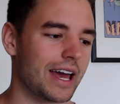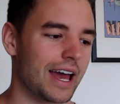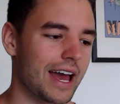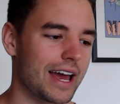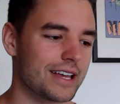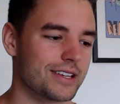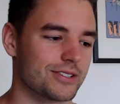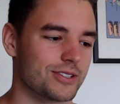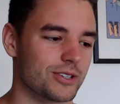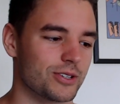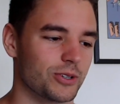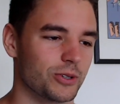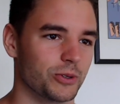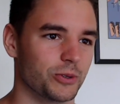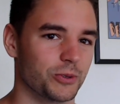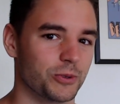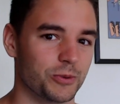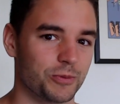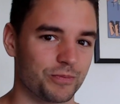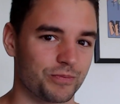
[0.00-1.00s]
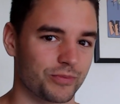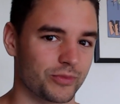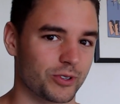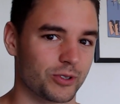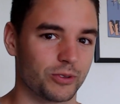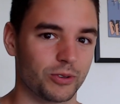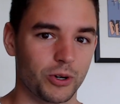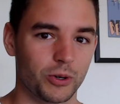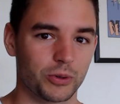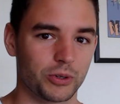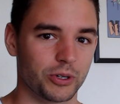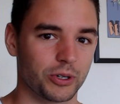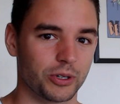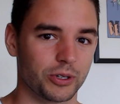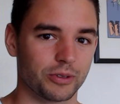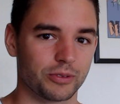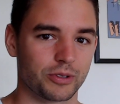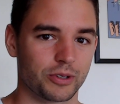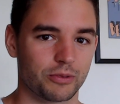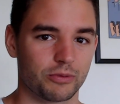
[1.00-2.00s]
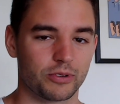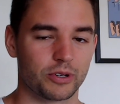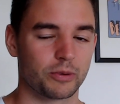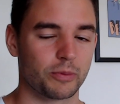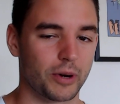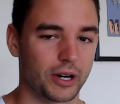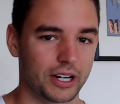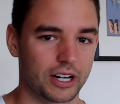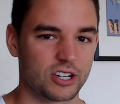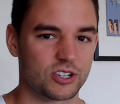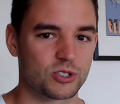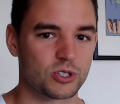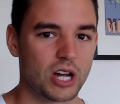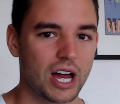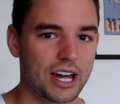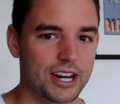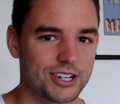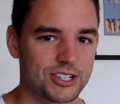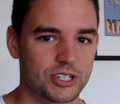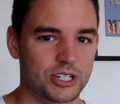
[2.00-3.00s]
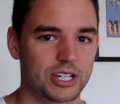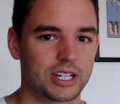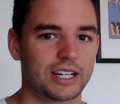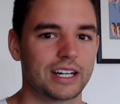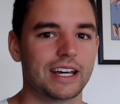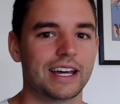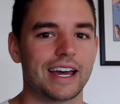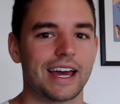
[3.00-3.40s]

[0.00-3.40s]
as you grow your video marketing strategy